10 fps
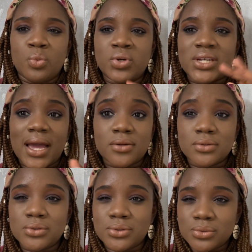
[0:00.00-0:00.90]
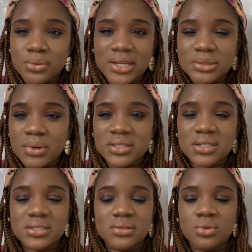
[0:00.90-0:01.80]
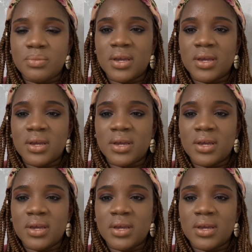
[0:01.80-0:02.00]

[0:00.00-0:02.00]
which I don't do as much because doing